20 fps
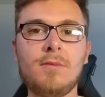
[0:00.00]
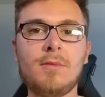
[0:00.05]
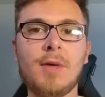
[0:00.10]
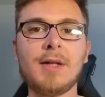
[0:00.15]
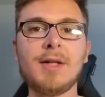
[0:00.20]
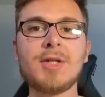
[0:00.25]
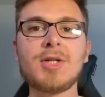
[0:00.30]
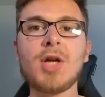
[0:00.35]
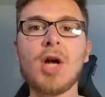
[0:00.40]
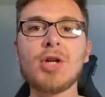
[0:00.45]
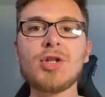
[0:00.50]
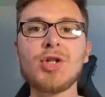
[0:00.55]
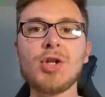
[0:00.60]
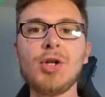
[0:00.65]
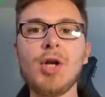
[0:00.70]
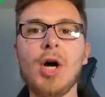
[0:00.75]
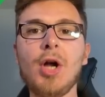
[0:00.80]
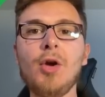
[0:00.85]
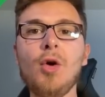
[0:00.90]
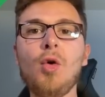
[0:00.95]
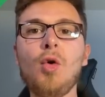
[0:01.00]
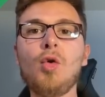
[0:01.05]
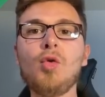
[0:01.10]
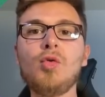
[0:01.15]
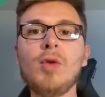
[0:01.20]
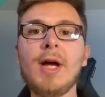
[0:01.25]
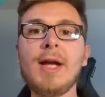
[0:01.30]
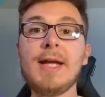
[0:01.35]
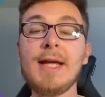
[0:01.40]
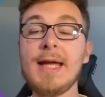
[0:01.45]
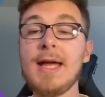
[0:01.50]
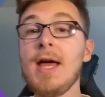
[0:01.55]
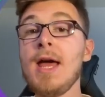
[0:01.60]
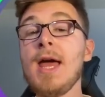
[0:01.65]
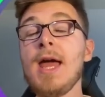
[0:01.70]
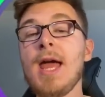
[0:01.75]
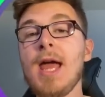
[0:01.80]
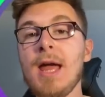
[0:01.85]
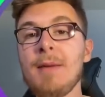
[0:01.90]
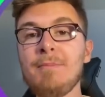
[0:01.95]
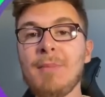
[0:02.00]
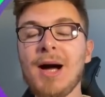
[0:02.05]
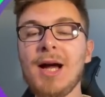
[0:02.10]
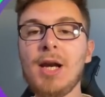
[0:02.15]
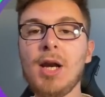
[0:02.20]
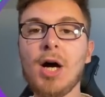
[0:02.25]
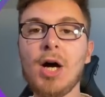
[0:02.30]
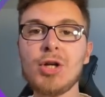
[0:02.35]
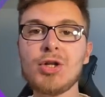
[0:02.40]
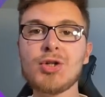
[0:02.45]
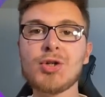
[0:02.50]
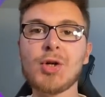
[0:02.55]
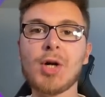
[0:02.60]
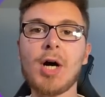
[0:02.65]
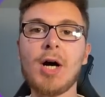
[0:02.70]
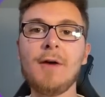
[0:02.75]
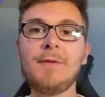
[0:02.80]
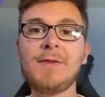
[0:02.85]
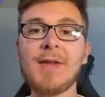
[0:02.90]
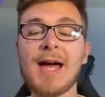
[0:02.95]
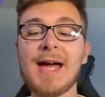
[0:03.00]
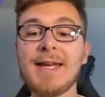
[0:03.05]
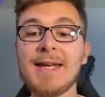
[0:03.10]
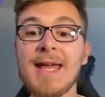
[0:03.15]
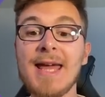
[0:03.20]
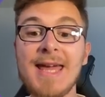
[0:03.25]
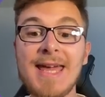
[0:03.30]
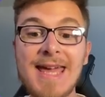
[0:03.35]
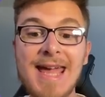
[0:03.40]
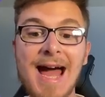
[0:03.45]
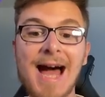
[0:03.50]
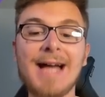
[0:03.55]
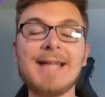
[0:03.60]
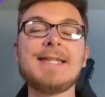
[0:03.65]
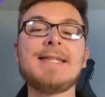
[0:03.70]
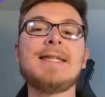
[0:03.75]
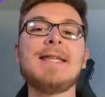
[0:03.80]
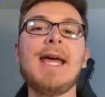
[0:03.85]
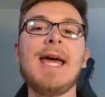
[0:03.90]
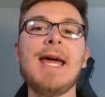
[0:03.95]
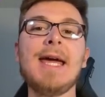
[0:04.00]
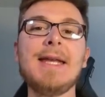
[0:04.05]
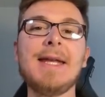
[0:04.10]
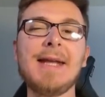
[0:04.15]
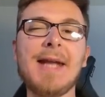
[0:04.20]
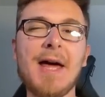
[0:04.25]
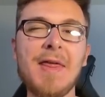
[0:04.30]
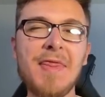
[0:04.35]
I discussed Onana already in my last draft, and he has stayed, and I